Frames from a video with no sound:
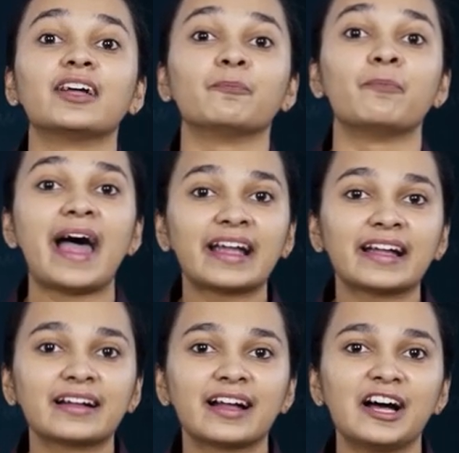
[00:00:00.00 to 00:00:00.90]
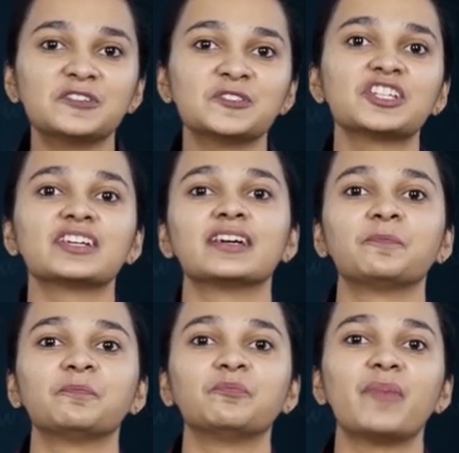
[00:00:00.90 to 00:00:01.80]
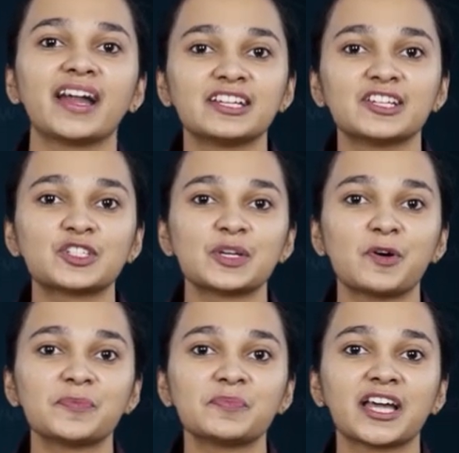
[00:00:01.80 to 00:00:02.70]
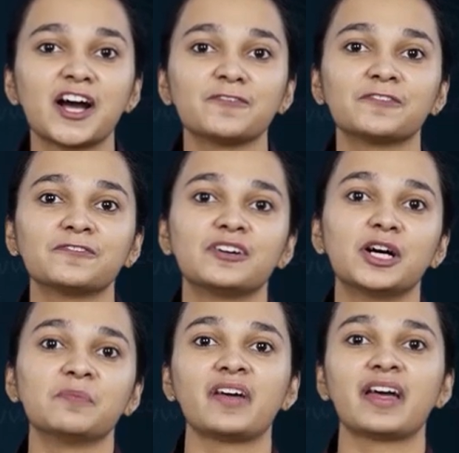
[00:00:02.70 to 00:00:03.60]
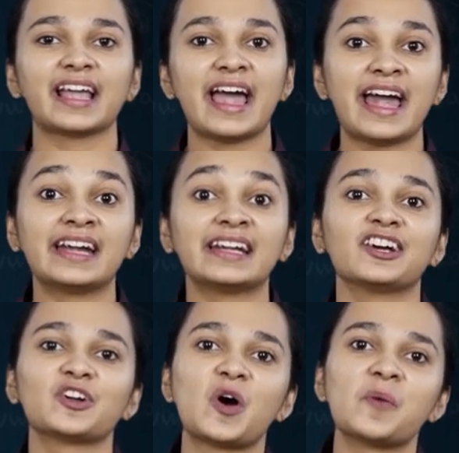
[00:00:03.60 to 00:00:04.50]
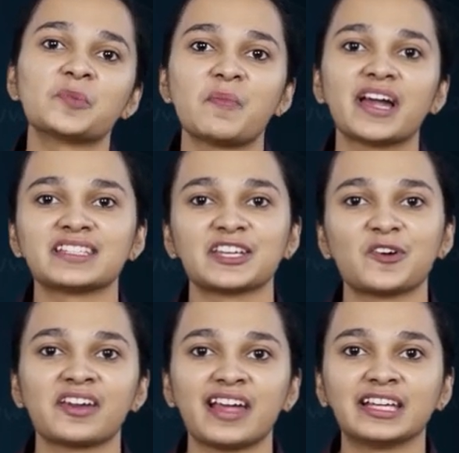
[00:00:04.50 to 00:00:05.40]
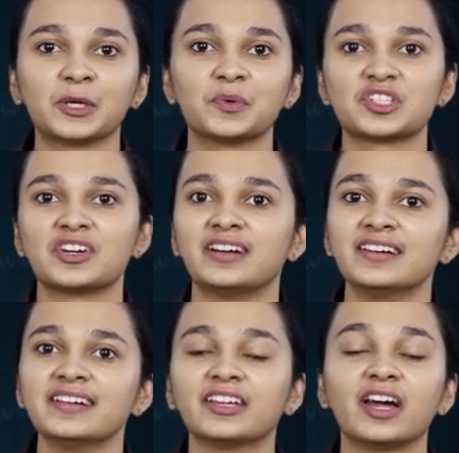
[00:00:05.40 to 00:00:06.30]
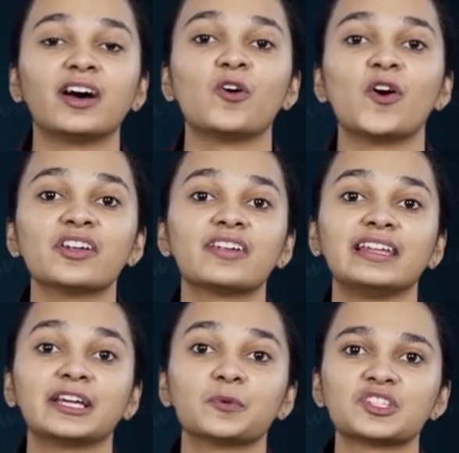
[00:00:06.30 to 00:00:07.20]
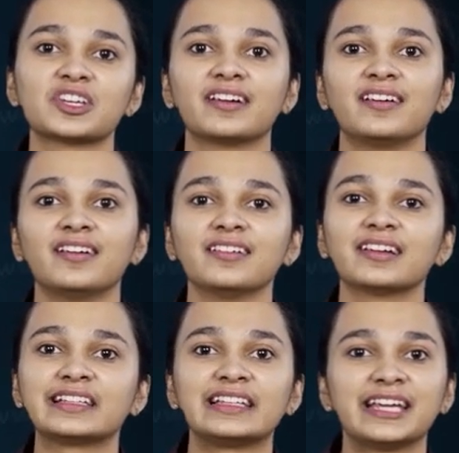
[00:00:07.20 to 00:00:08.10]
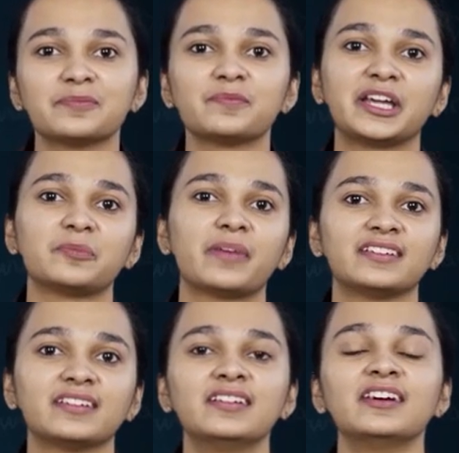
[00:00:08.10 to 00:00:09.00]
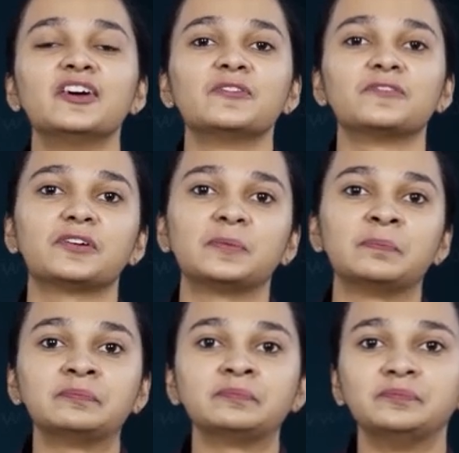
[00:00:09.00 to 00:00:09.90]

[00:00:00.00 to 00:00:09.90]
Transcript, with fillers: bank account, partnership on behalf of firm and compromising or relinquish a, uh, uh, or relinquishing a claim made by the firm.